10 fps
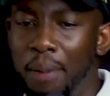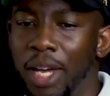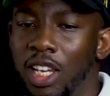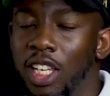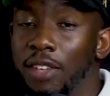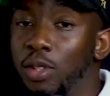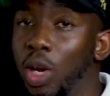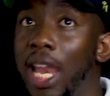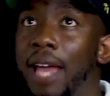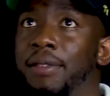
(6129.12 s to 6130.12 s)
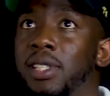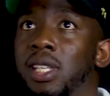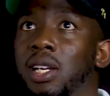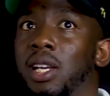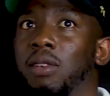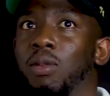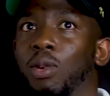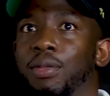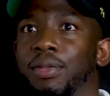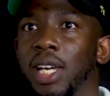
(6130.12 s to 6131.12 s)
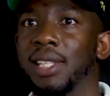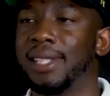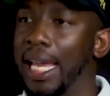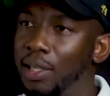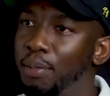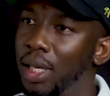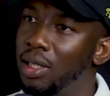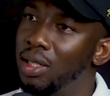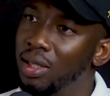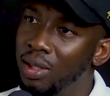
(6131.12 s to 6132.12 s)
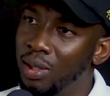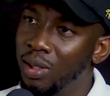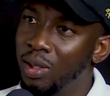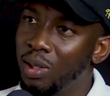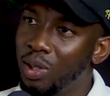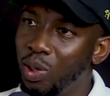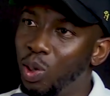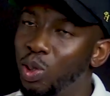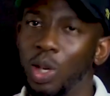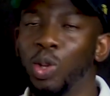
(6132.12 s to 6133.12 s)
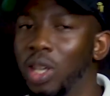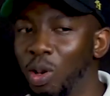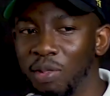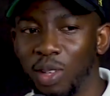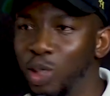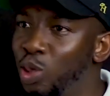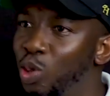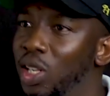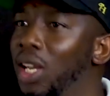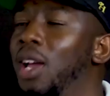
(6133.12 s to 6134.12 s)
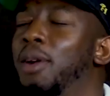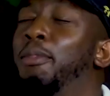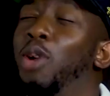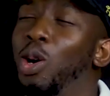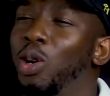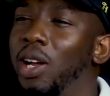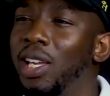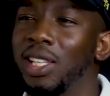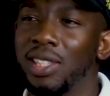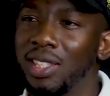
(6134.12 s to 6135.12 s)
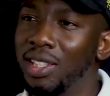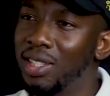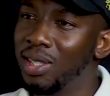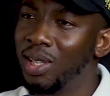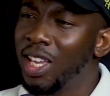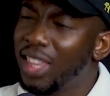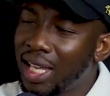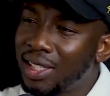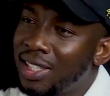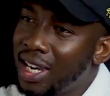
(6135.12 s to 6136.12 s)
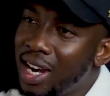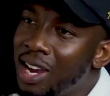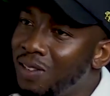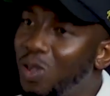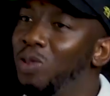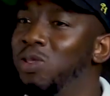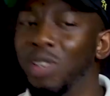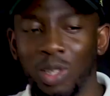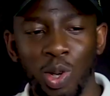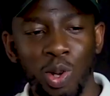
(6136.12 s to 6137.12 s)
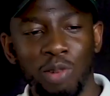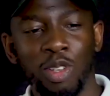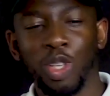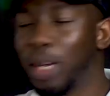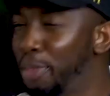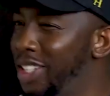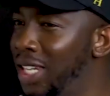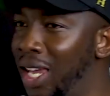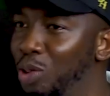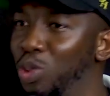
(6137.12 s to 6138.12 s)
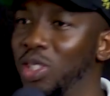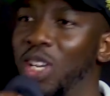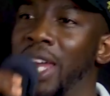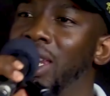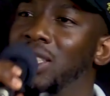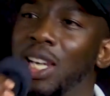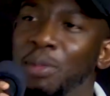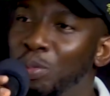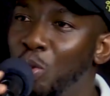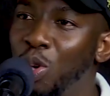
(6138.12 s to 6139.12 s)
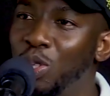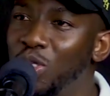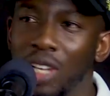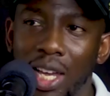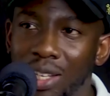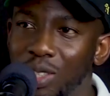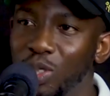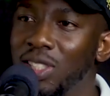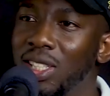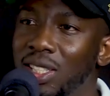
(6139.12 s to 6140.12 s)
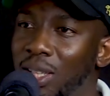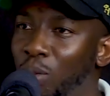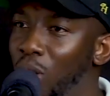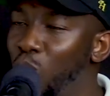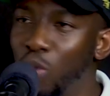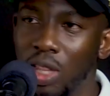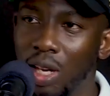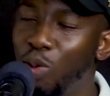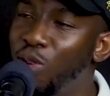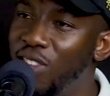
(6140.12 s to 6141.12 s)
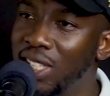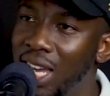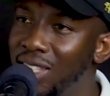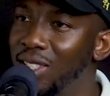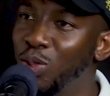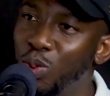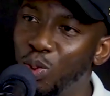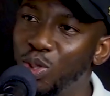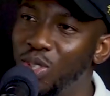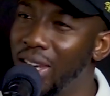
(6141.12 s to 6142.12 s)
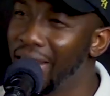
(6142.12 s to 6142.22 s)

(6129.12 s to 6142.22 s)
Yeah, but it gives your life a certain level of excitement. You know, you're looking over your shoulder. Bro, it's there is a certain level of, you know, you can pretend you're in a James Bond. Like, you see someone with an oversized suit.